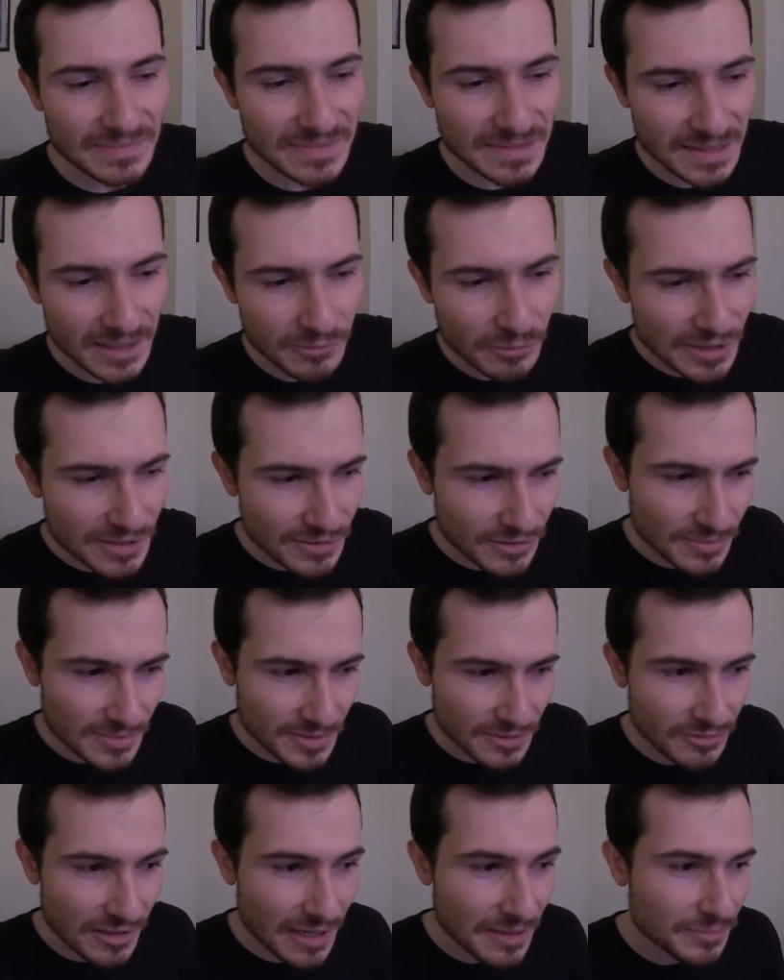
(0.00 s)
I want to
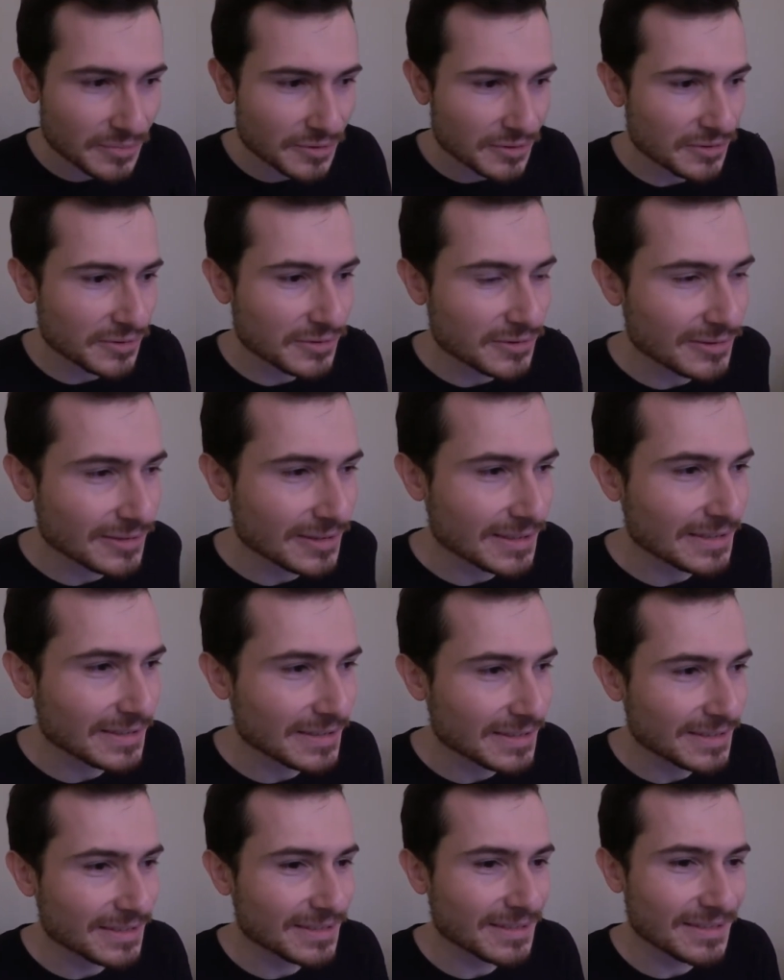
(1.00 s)
subscribe to you
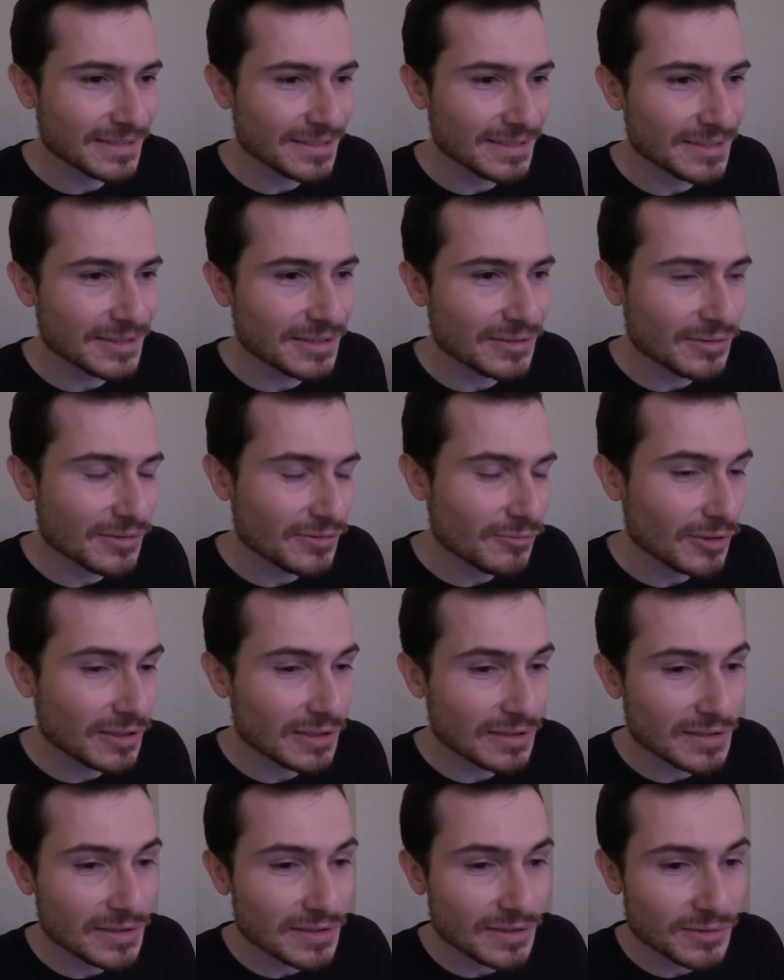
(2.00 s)
and want
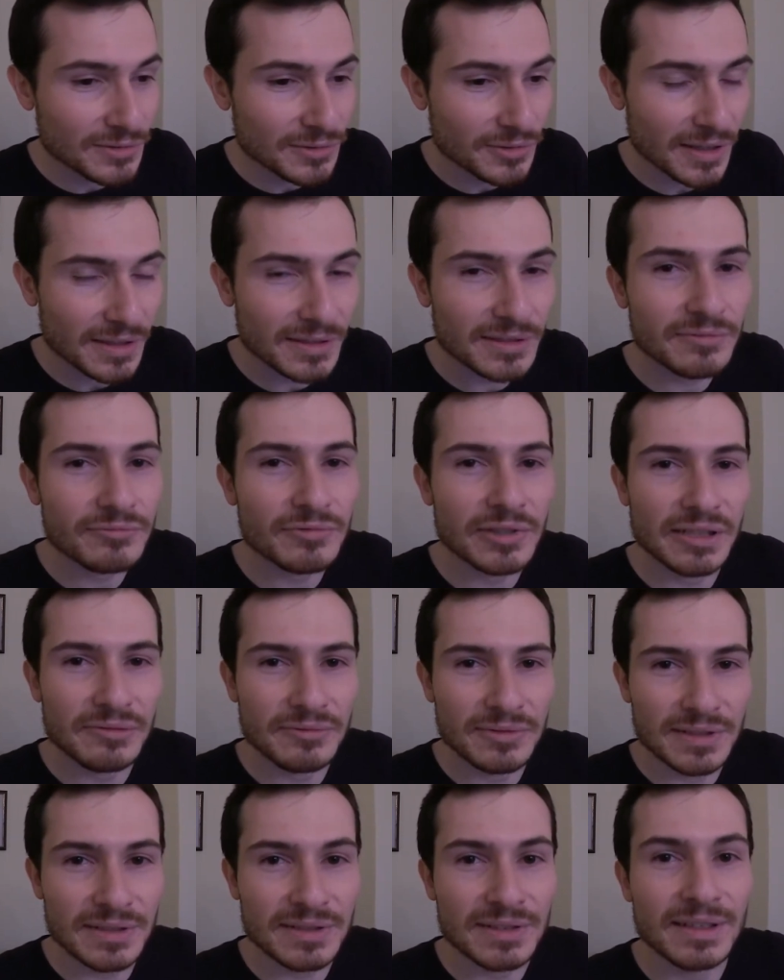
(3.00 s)
to listen to other
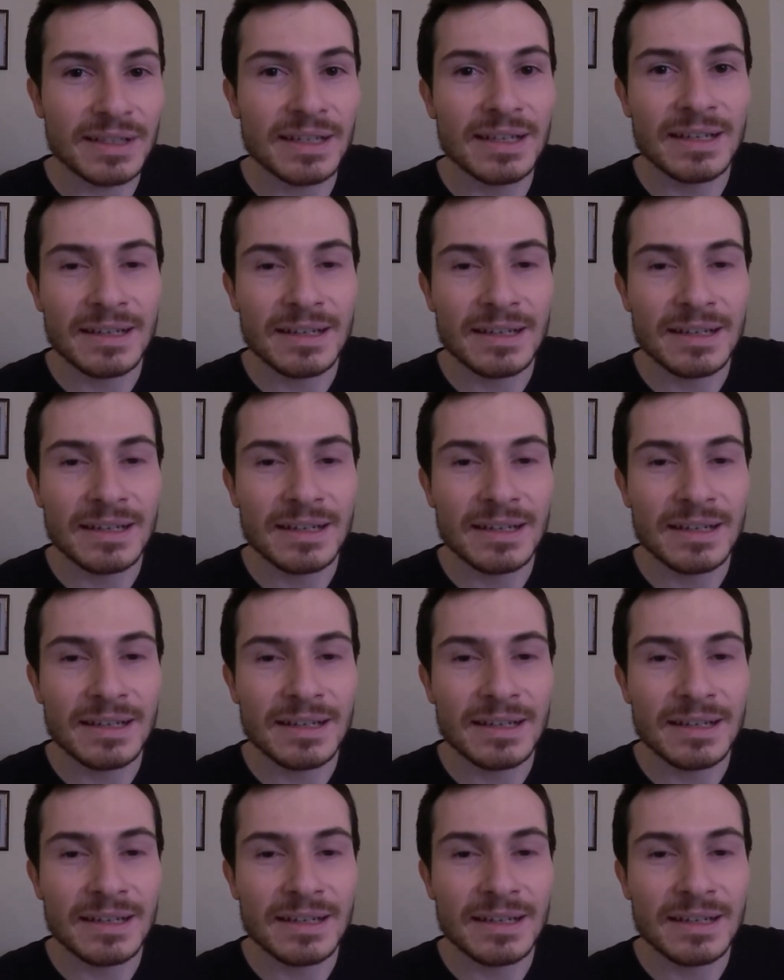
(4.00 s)
fragrances.